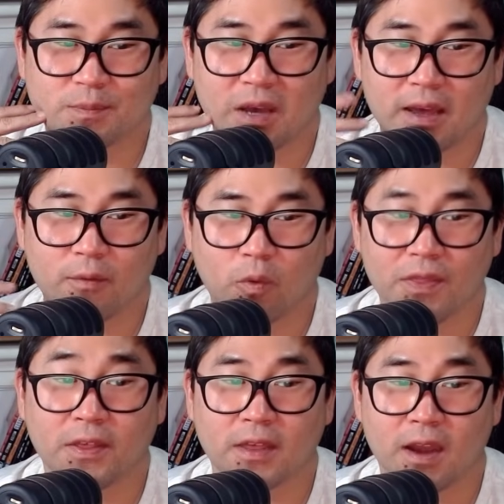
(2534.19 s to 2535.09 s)
But one
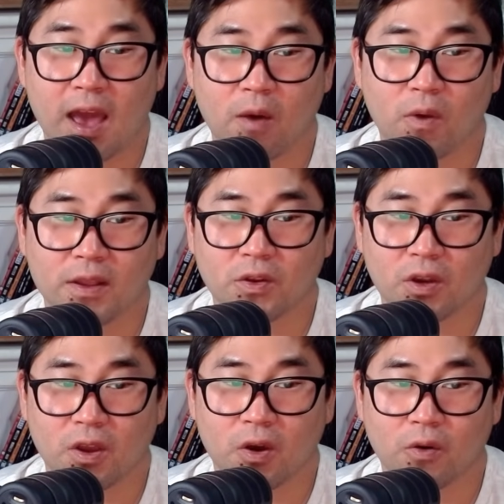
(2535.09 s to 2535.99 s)
thing that I want you to
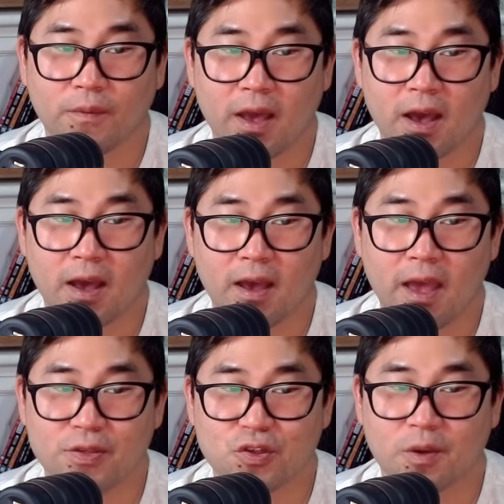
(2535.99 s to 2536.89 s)
know
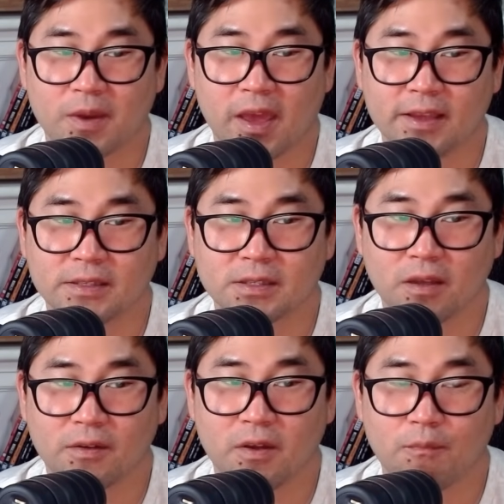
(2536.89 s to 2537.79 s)
as Gemini is
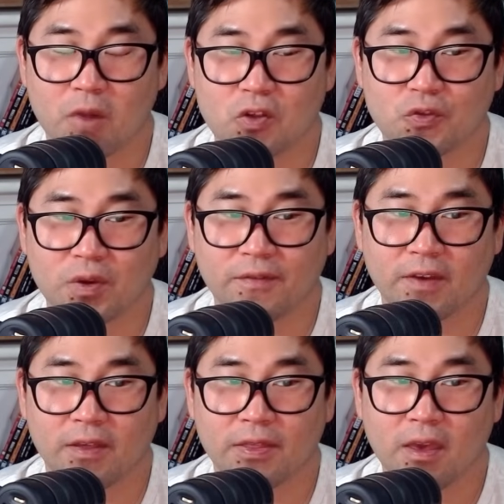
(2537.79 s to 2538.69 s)
March
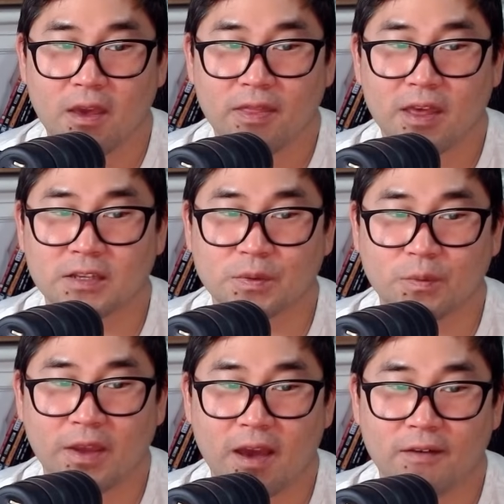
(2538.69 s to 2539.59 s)
25th. That's when
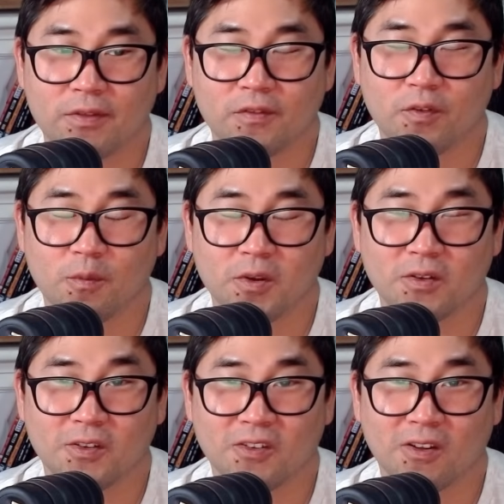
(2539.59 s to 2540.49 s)
we have the full moon
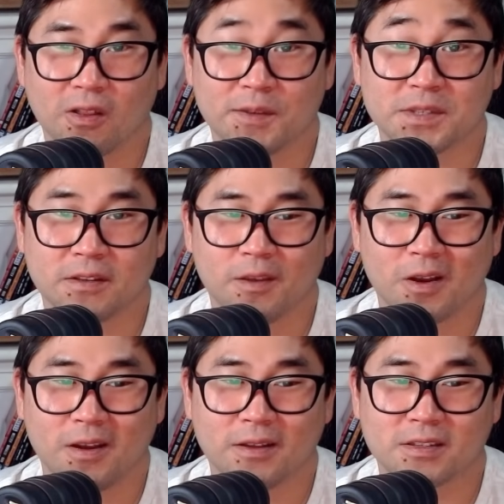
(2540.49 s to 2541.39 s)
lunar eclipse in
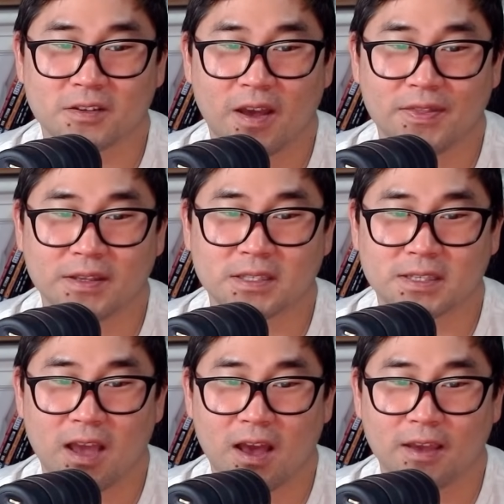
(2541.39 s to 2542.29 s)
Libra. So at this
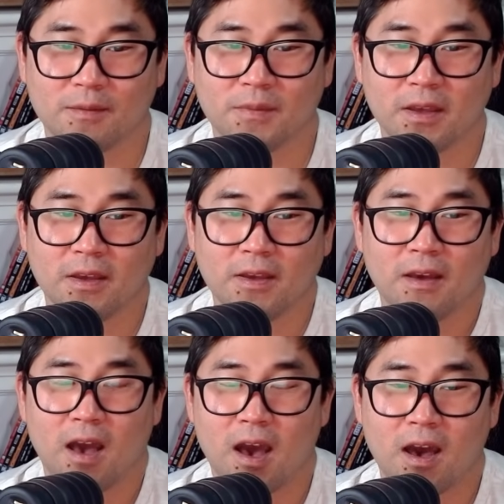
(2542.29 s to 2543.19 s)
time,
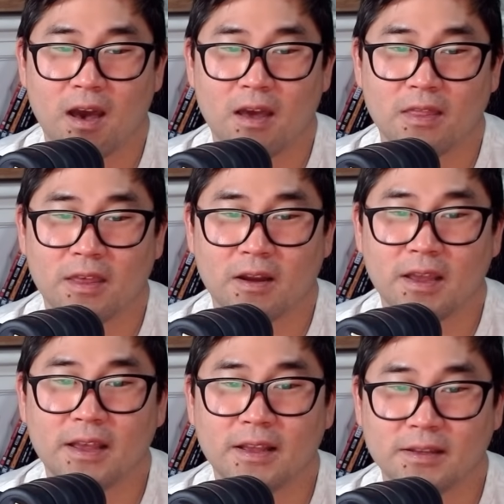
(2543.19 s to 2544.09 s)
there
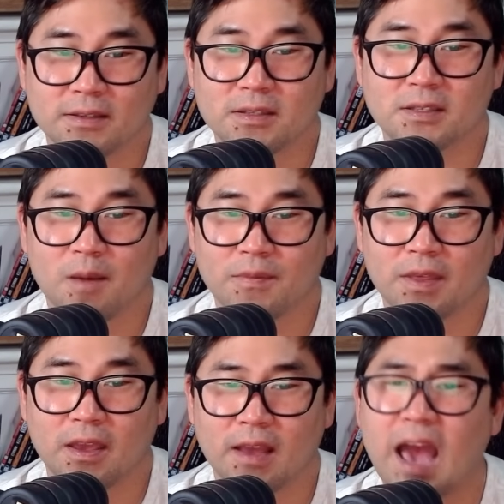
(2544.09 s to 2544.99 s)
is
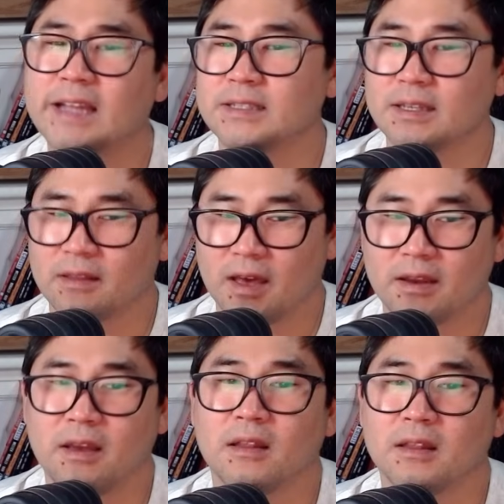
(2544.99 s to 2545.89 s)
something. I can see a lot
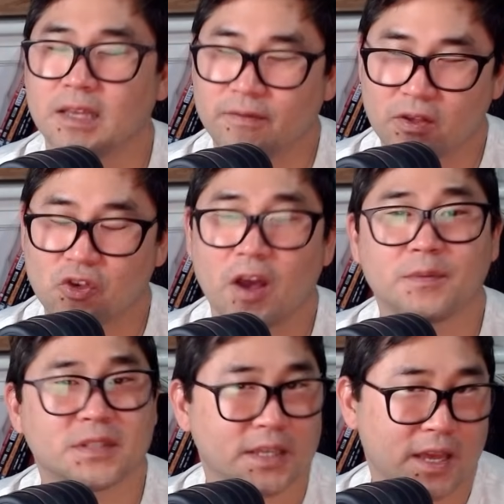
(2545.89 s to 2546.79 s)
of y'all leaving
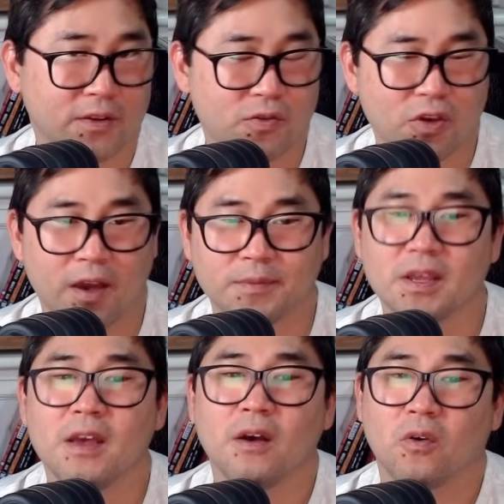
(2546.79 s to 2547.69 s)
jobs to get new jobs,
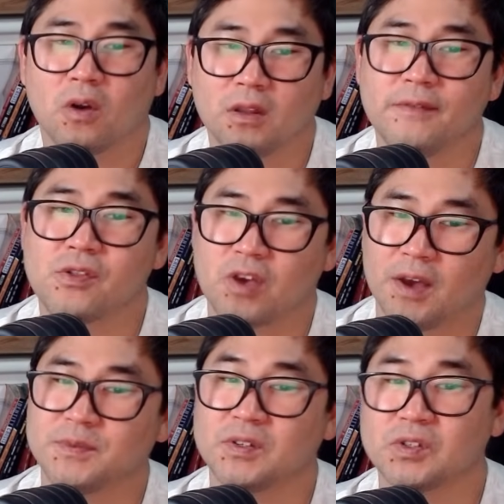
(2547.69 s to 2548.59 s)
or leaving
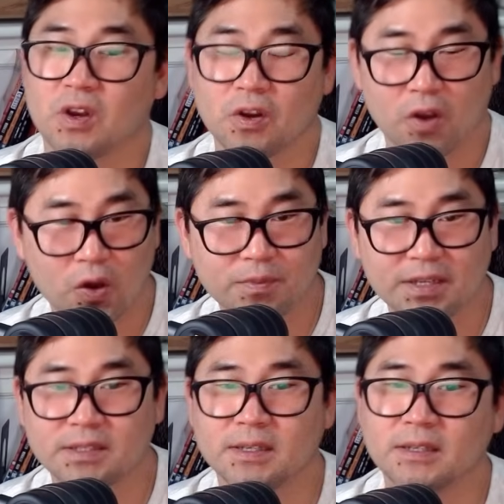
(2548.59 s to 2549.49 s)
jobs to start your own
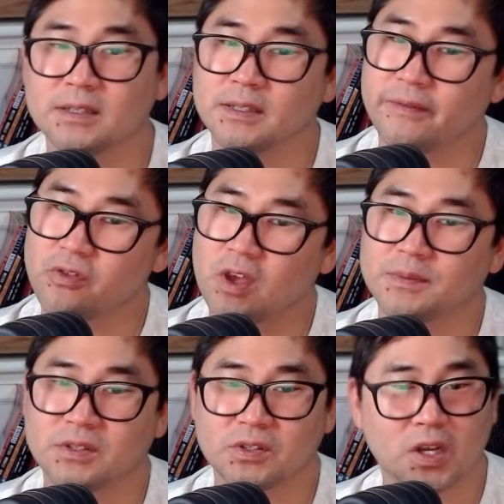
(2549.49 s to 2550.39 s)
business, leaving
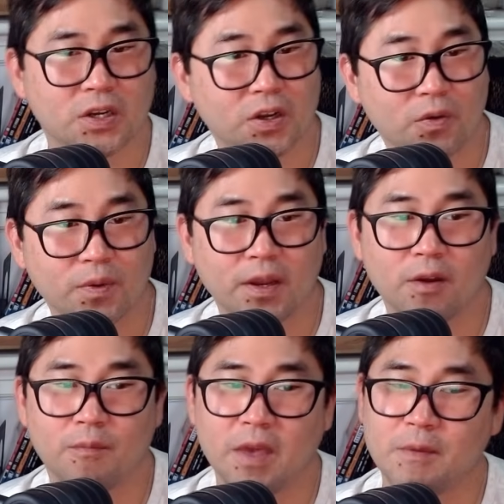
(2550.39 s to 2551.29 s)
jobs to start a
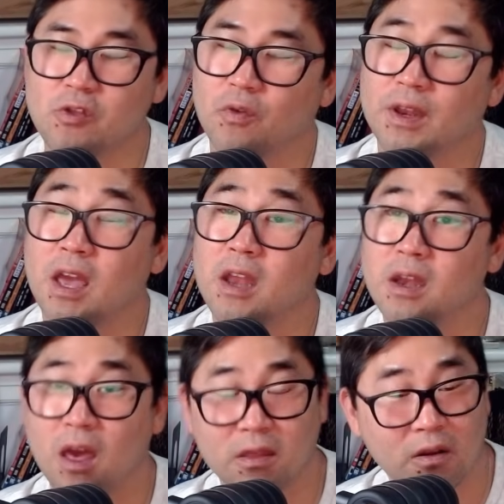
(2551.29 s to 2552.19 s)
career, maybe joining
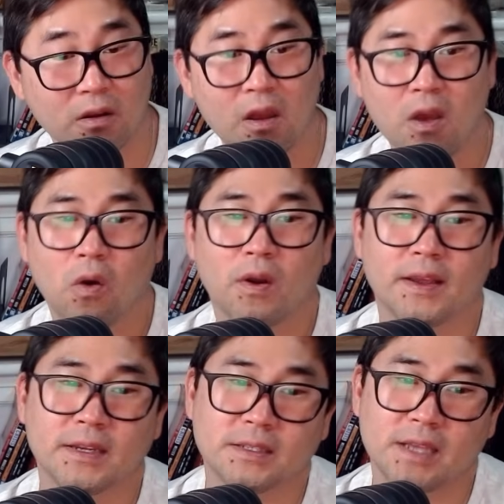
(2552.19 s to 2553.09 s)
another
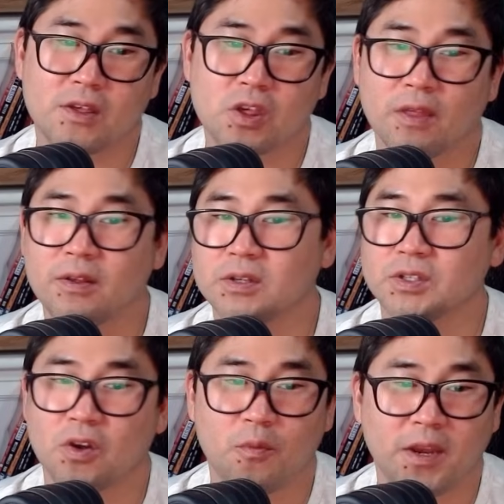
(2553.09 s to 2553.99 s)
organization. There's
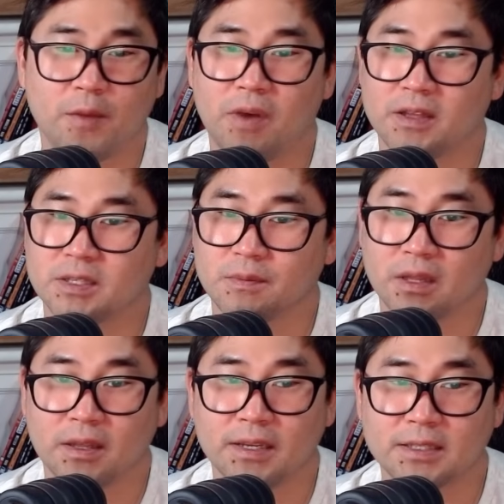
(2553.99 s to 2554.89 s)
so many
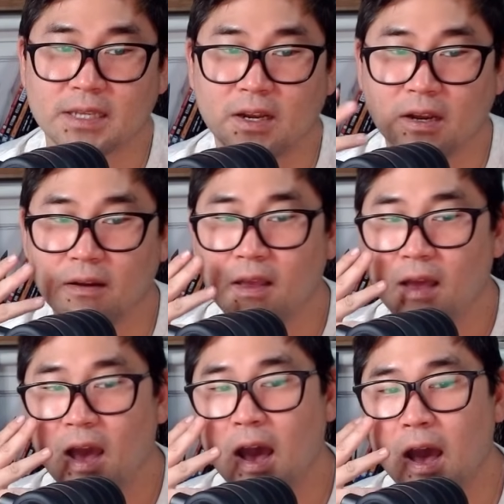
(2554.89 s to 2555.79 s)
possibilities here.
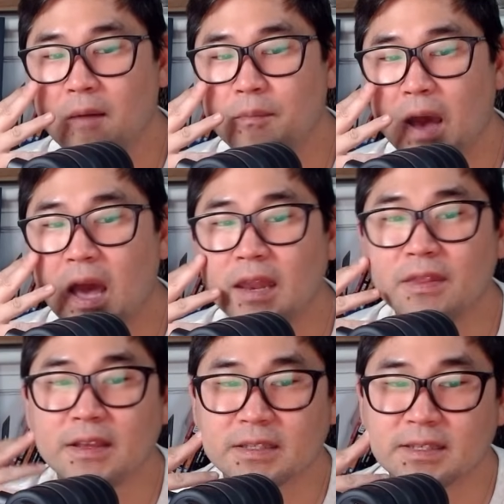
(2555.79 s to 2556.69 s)
But
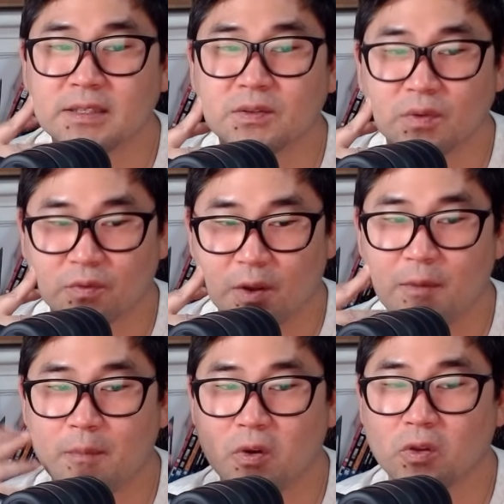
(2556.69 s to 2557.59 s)
this is,
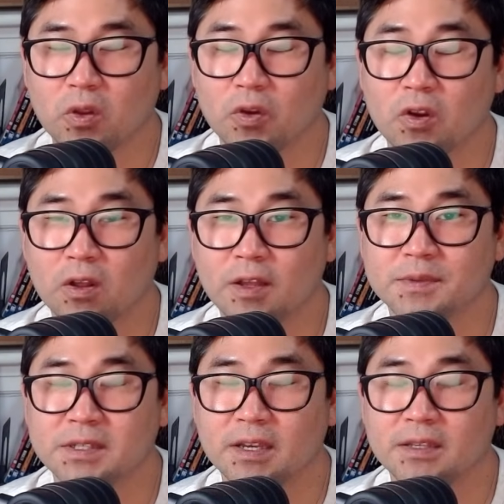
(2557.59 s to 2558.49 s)
remember, lunar
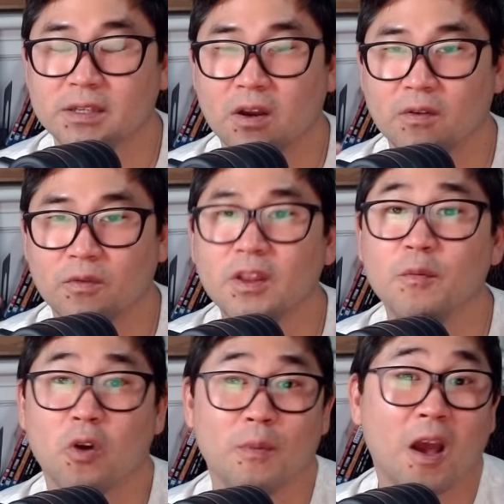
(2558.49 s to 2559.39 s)
eclipses are really
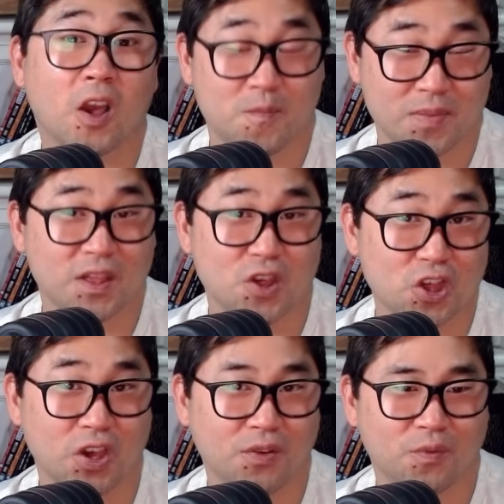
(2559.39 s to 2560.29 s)
more about
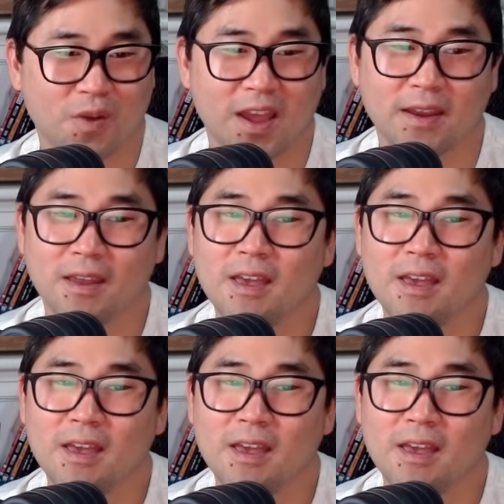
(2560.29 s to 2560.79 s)
completion, right?